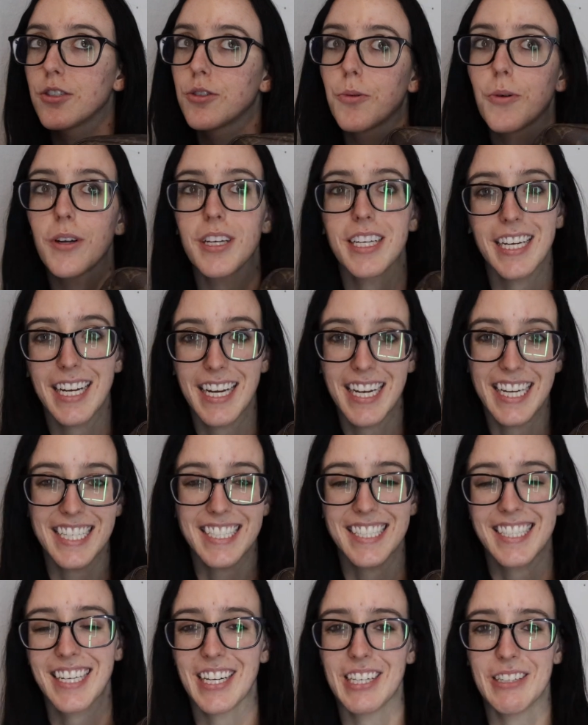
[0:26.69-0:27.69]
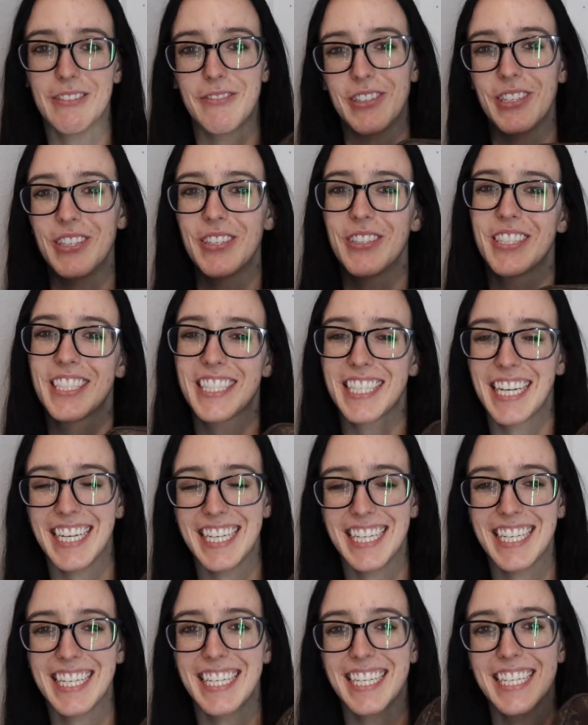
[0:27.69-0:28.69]
28, however you
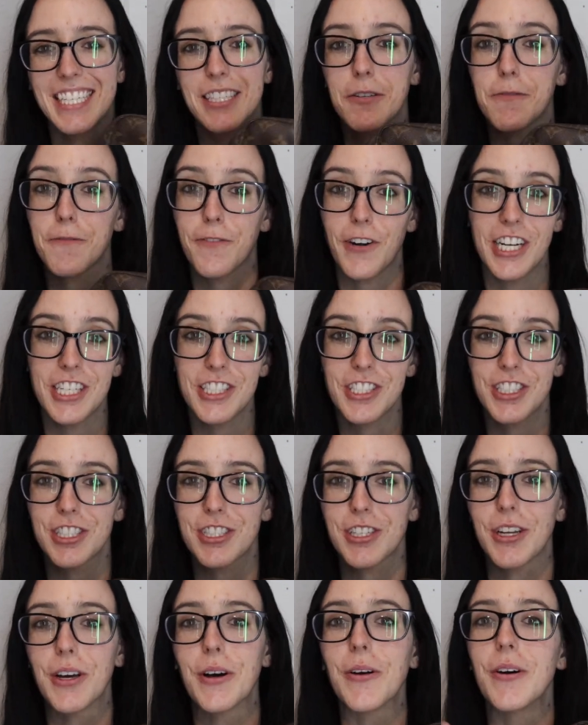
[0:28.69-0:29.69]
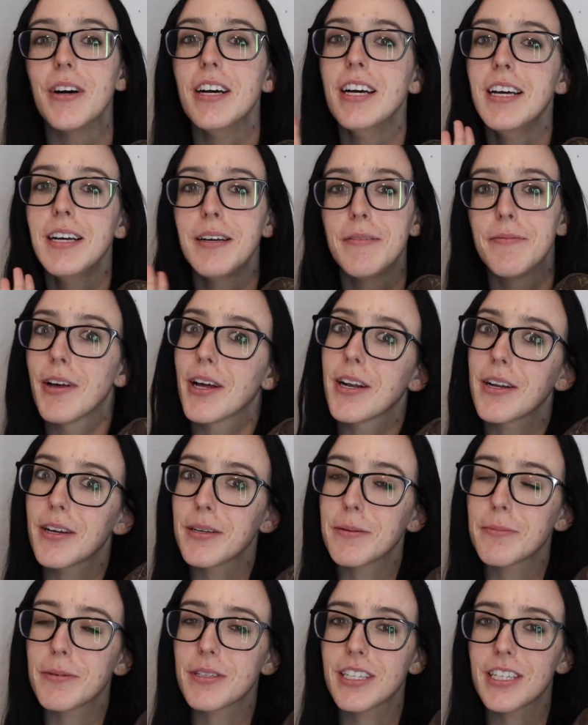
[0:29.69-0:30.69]
say it. It is French, so not
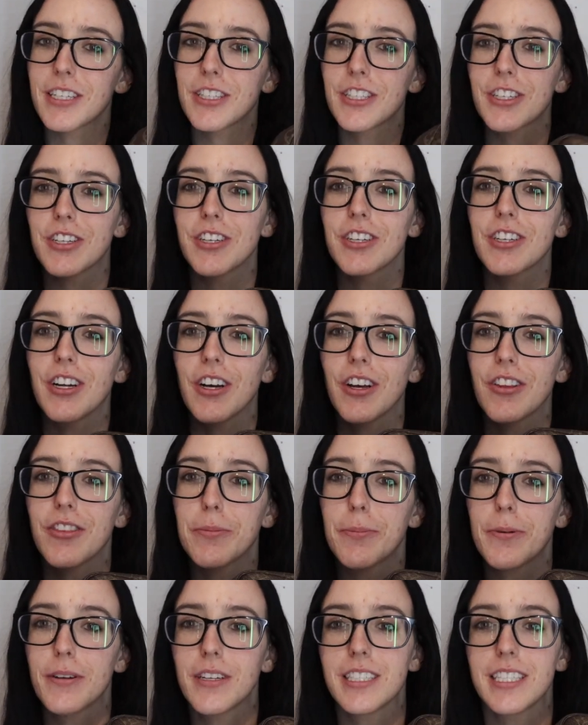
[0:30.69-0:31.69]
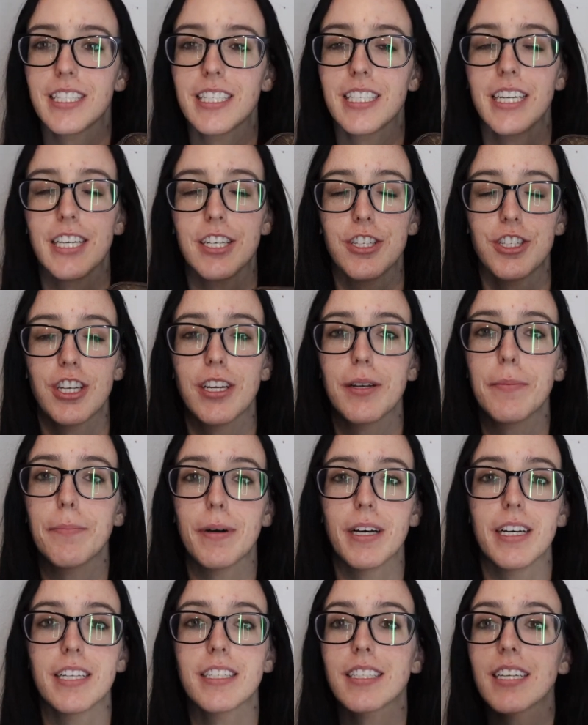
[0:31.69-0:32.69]
100% sure on the pronunciation,
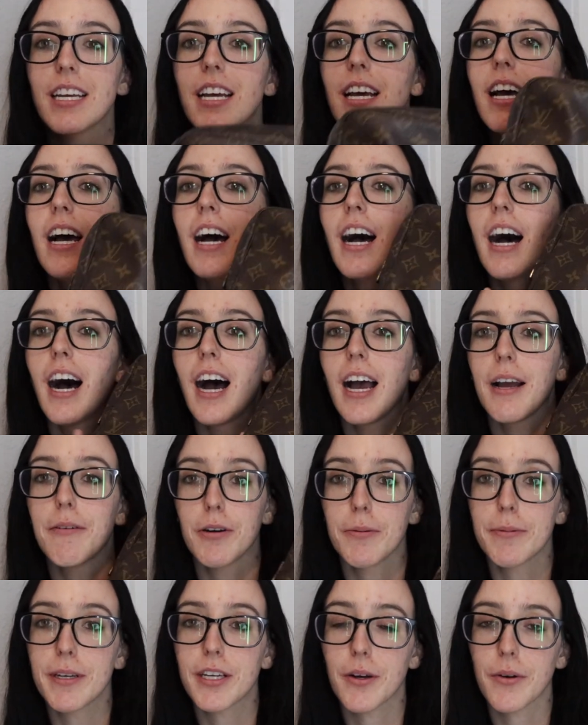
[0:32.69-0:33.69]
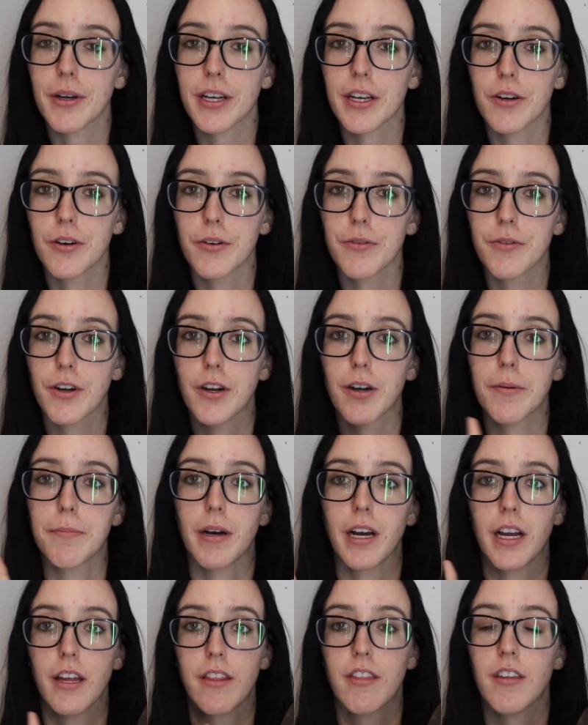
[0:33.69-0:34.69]
but I will be going over
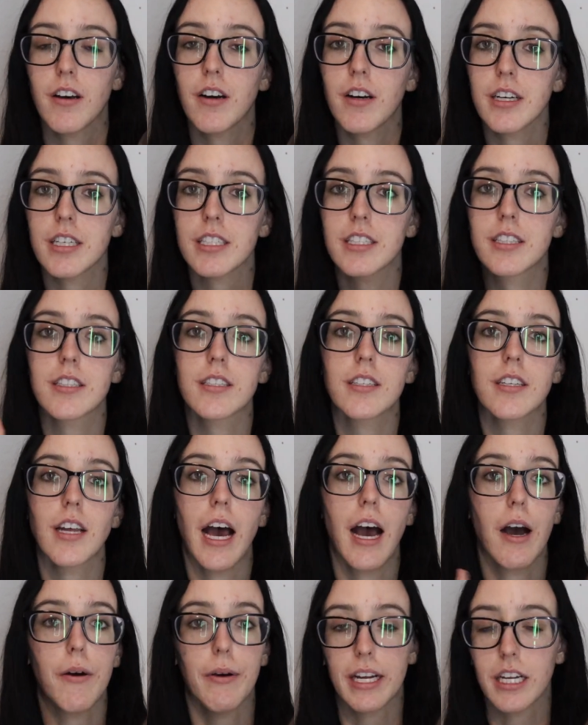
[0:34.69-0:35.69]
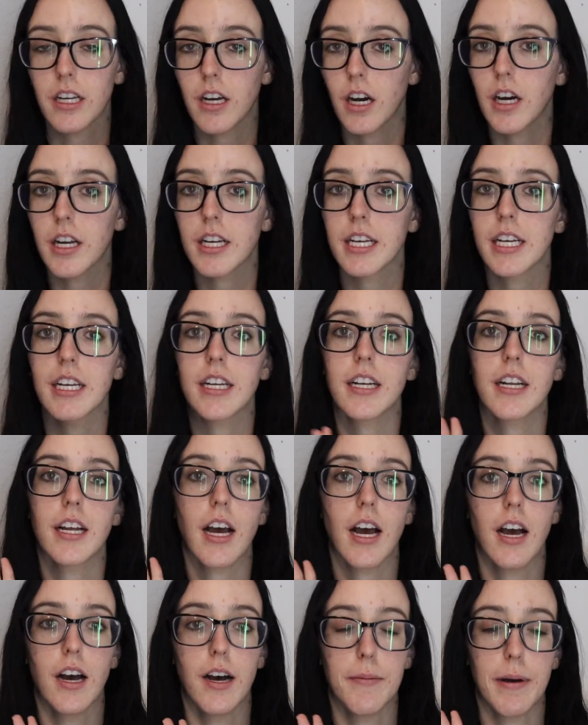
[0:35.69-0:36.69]
my thoughts, how I got it,
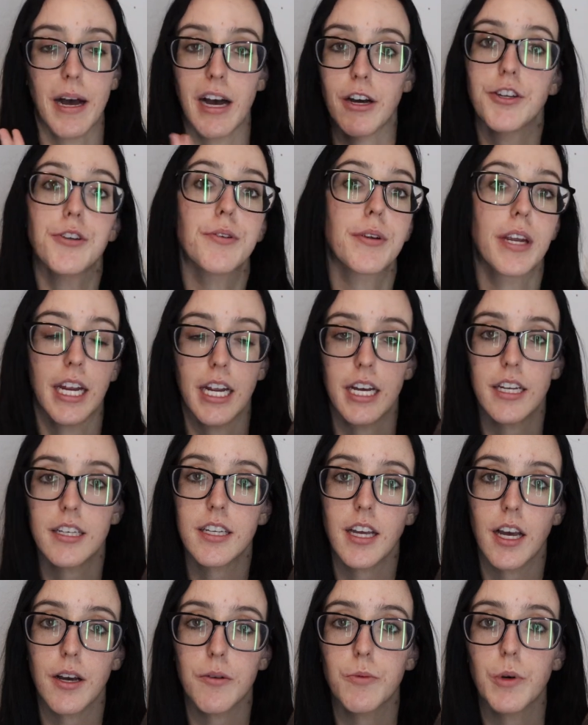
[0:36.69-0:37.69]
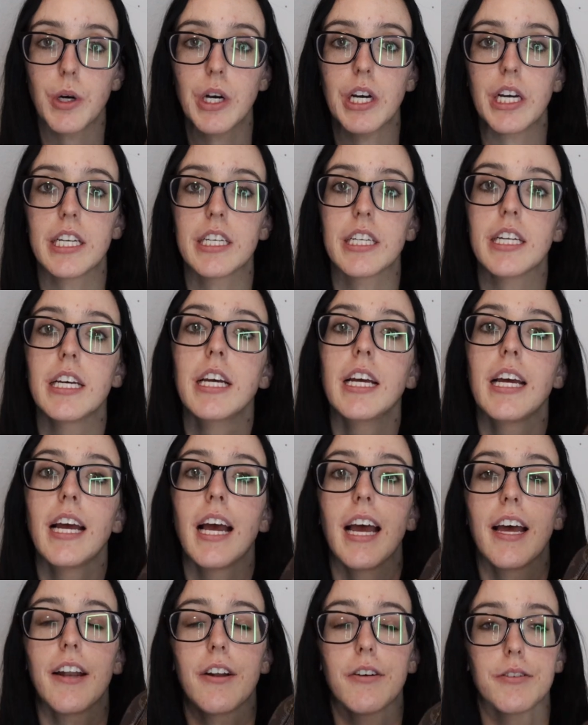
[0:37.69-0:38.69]
how you can get one,
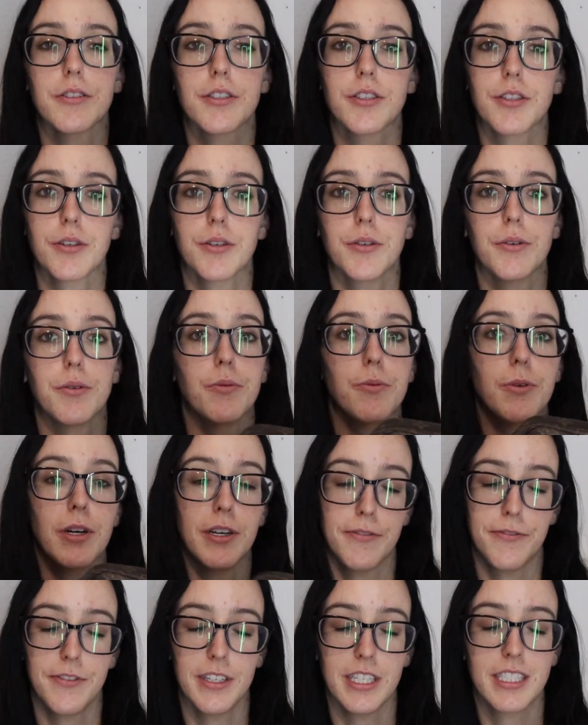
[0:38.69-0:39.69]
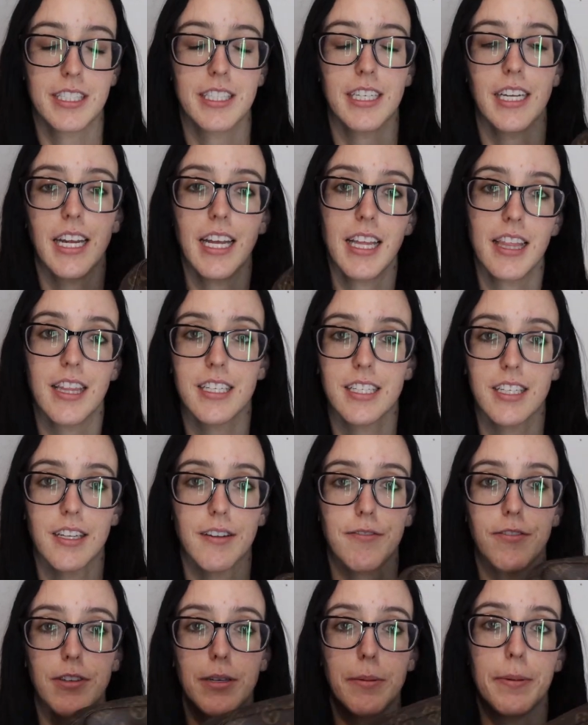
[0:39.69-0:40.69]
and also what fits in this
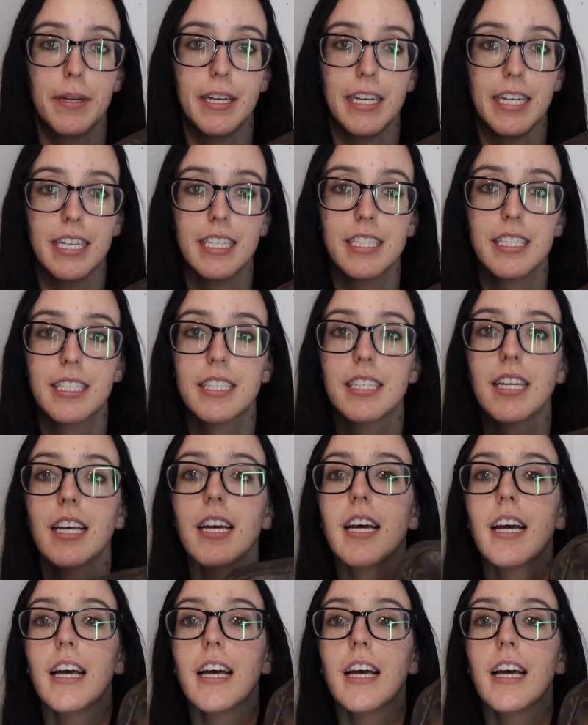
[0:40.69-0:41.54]
lovely piece.